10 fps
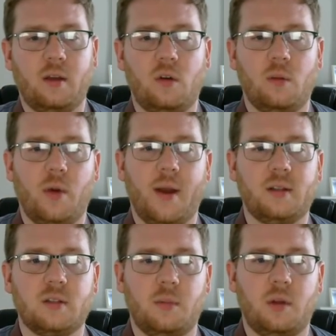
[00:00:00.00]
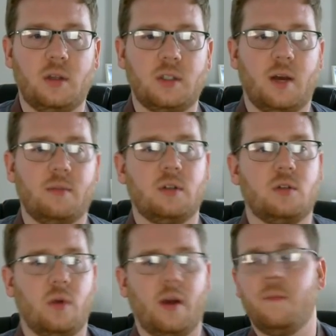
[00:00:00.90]
You can practice a million times this
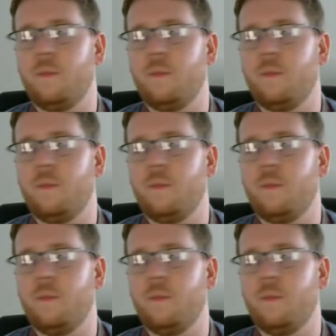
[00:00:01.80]
way.